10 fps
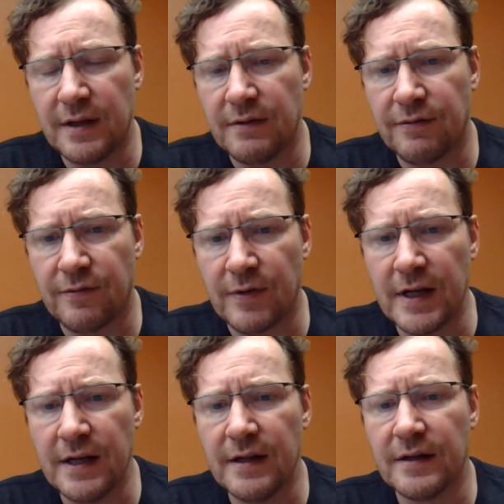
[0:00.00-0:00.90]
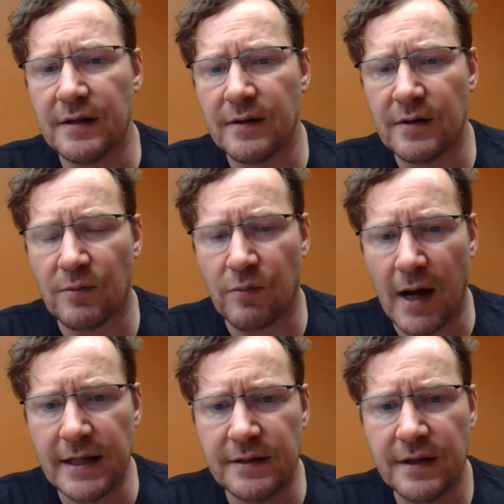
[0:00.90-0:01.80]
and the
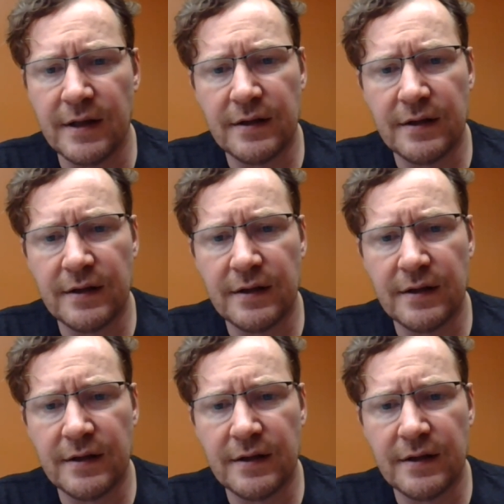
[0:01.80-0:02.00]
right